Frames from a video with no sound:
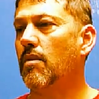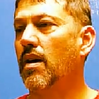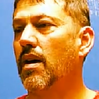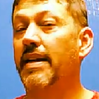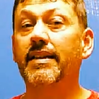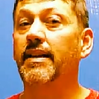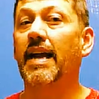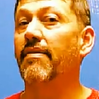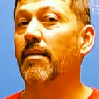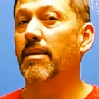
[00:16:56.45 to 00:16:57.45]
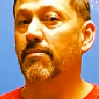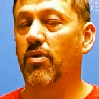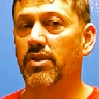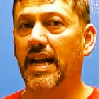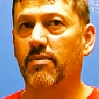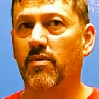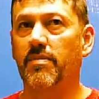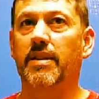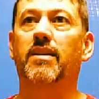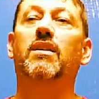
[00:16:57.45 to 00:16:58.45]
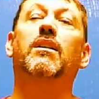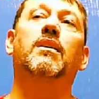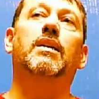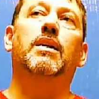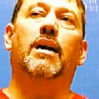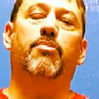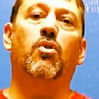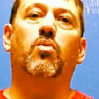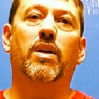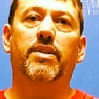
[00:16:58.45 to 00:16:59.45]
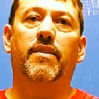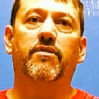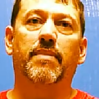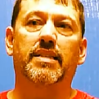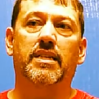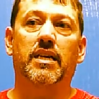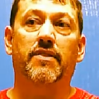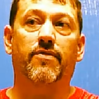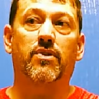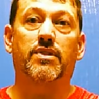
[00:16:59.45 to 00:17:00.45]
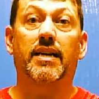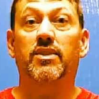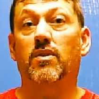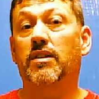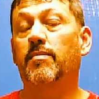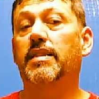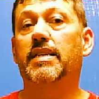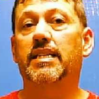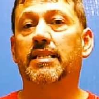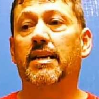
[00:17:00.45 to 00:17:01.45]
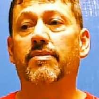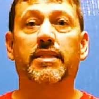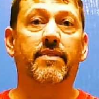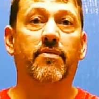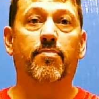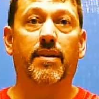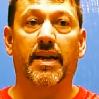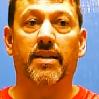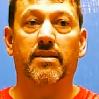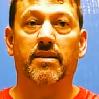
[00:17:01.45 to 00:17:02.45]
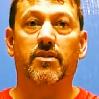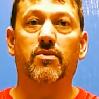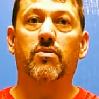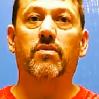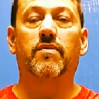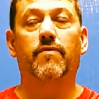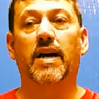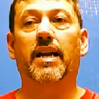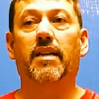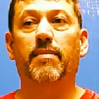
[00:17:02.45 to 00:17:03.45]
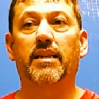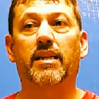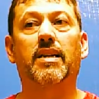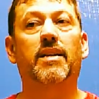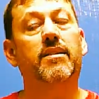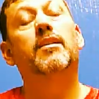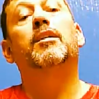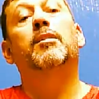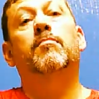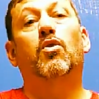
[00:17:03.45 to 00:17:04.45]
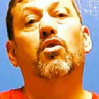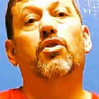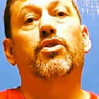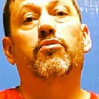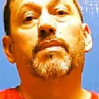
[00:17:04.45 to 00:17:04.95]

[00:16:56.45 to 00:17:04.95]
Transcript: I didn't have that Big Bro Jack with me. I bowled well enough to make the cut the first day, so I come in the next day with a different plan, because I knew, fine, I could make the cut. In order to do